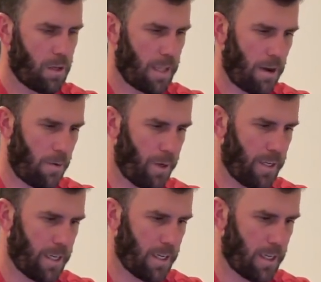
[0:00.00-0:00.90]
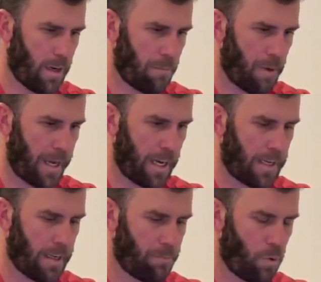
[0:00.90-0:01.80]
Now, we did get a Mike. I
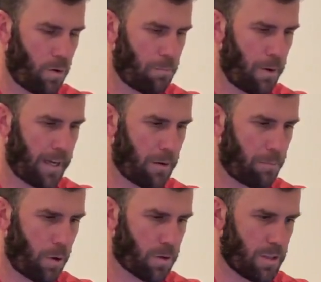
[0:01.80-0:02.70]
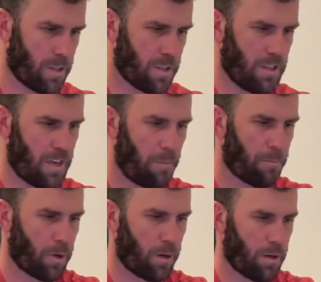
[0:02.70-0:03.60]
did pour Micah Parsons
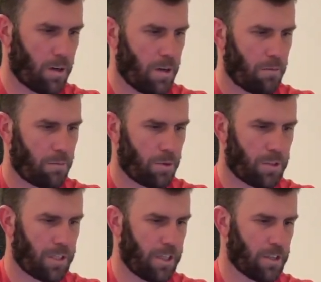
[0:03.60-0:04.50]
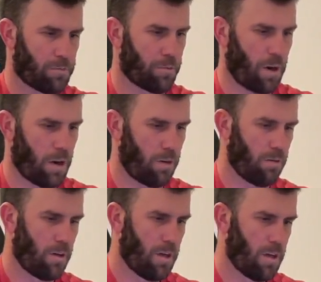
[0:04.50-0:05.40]
number prestigious pro
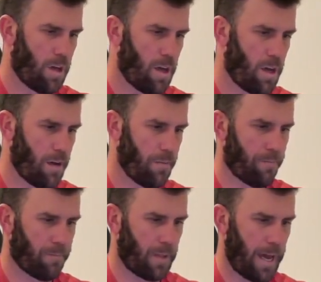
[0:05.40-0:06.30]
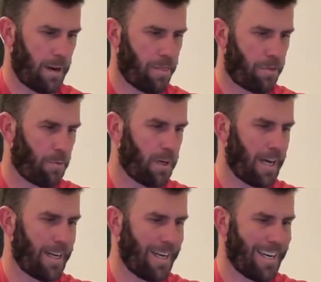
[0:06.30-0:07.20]
um, out of three
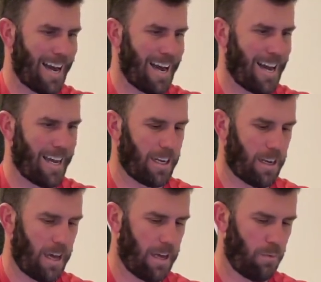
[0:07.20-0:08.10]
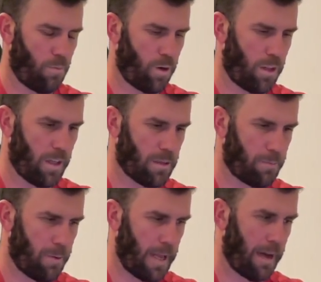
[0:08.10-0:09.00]
ninety-nine in one of these,
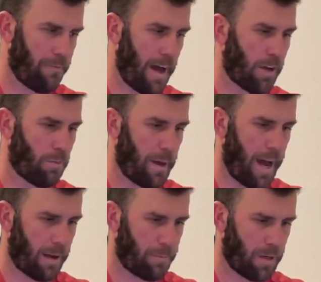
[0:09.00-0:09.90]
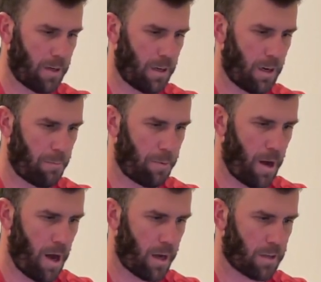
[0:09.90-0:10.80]
not a value pack, but in, in a
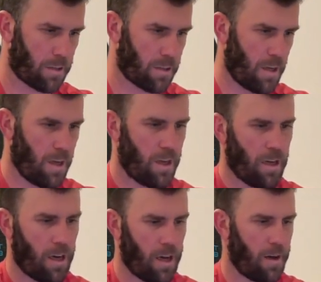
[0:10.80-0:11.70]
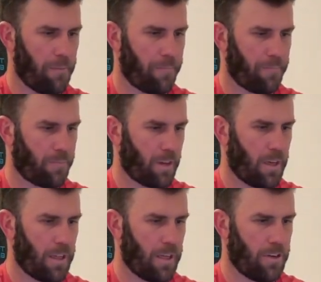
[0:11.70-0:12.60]
box. Um,
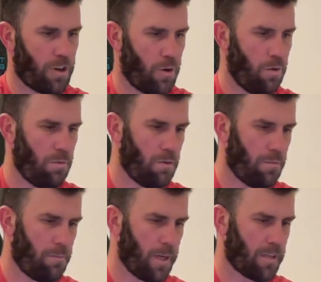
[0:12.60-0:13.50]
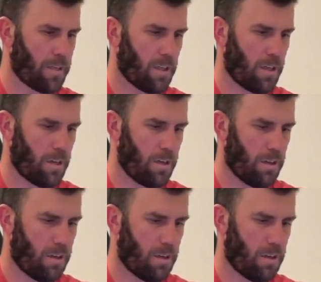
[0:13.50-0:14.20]
and then Joe Mixon,